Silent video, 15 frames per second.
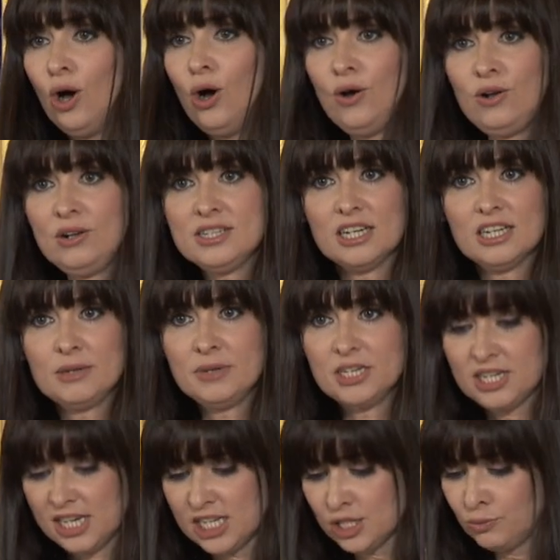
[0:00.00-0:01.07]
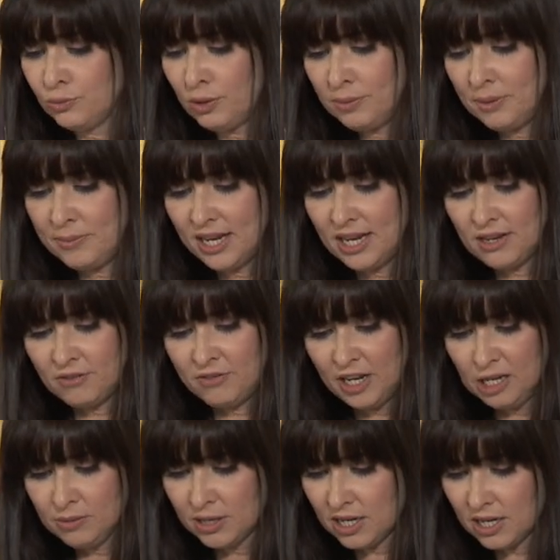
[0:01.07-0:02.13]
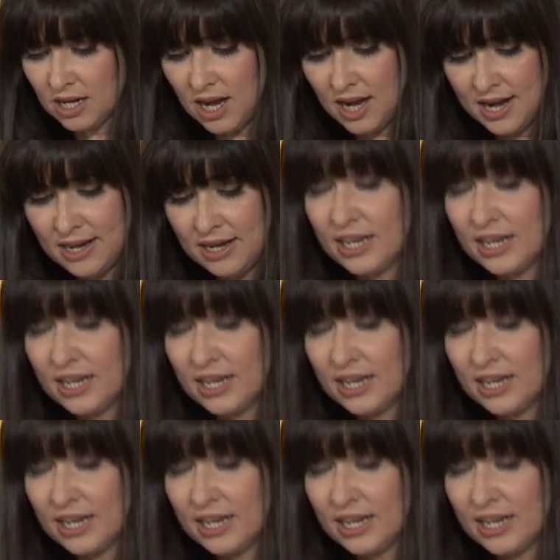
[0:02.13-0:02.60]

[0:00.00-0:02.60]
All documentation will be made available online,